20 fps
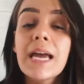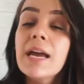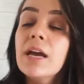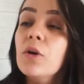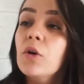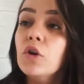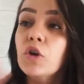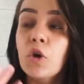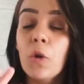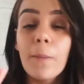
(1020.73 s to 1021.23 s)

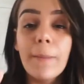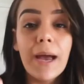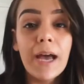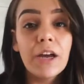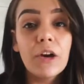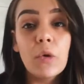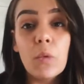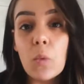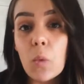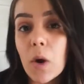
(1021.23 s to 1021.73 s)
No
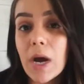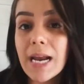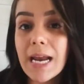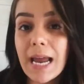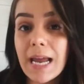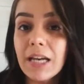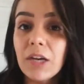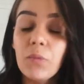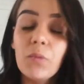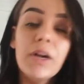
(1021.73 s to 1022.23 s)
matter what
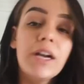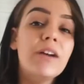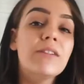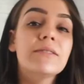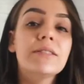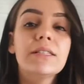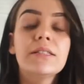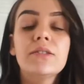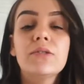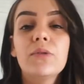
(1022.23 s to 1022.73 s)
anyone else
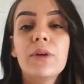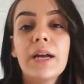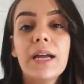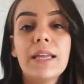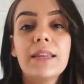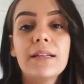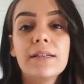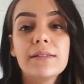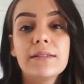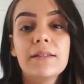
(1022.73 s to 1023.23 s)
is doing in
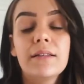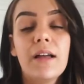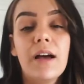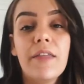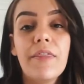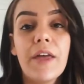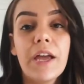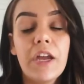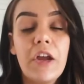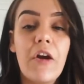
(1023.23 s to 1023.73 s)
the salon
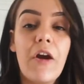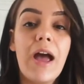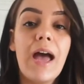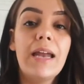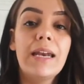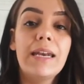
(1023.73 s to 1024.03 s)
that you're at